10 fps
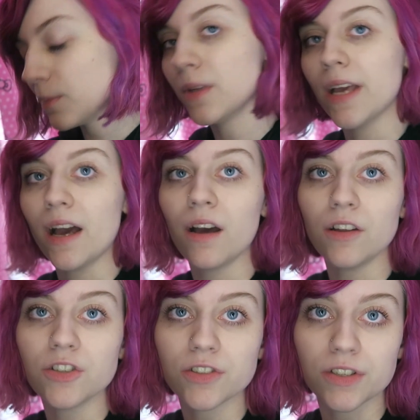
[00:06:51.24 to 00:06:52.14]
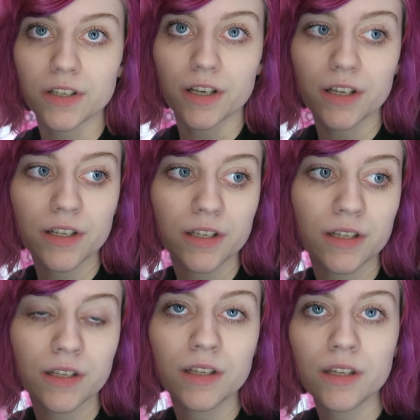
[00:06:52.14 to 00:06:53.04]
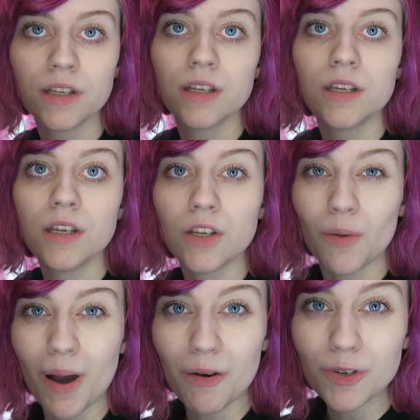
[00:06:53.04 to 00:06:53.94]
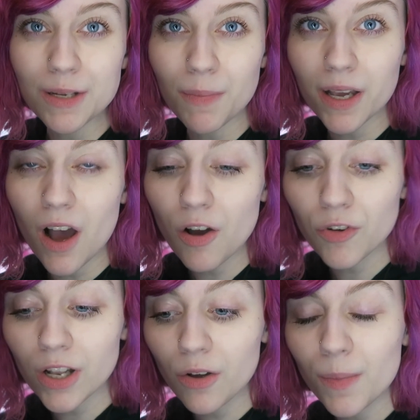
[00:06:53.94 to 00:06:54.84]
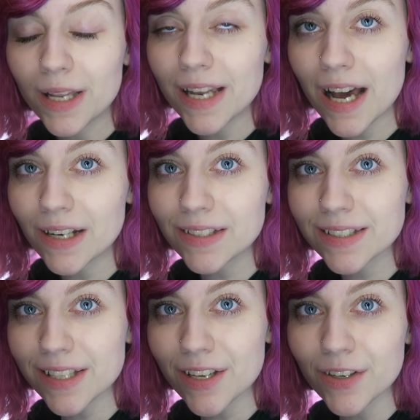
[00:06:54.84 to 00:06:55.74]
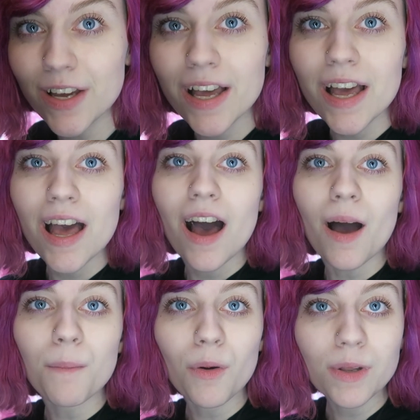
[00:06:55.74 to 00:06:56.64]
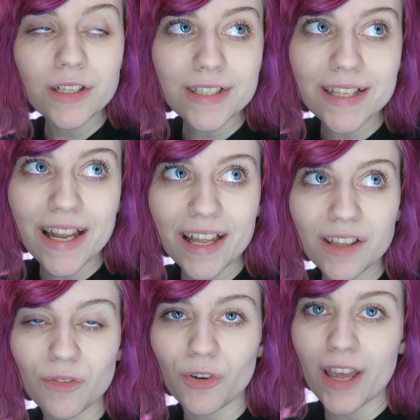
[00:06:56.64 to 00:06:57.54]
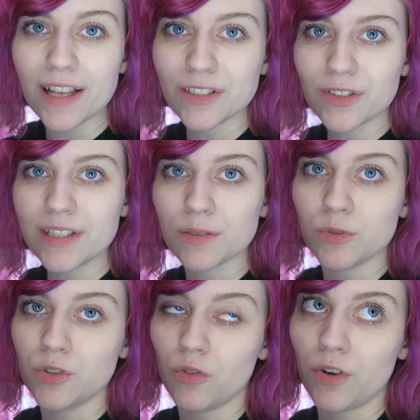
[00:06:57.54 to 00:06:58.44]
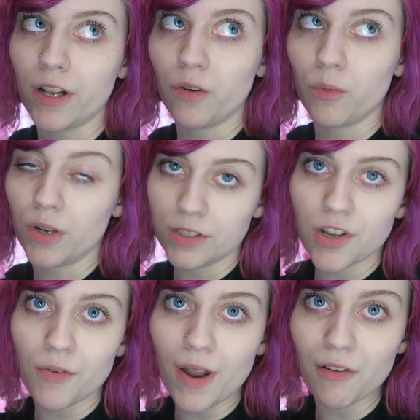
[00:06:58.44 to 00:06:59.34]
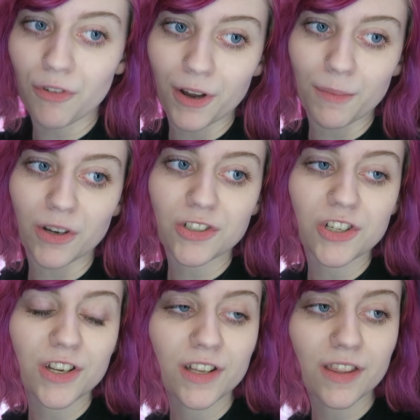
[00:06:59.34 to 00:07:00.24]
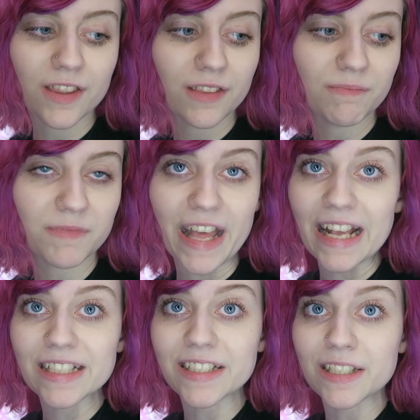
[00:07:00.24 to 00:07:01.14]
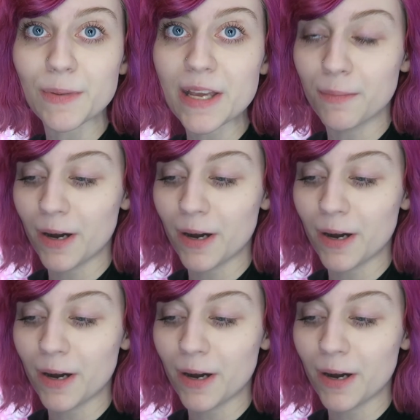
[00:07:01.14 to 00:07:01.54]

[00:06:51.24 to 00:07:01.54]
But yeah, I just gotta go out in my car for a little bit now, so I'm probably just gonna end the vlog here. Sorry this was not a very long one, I don't have very much things to speak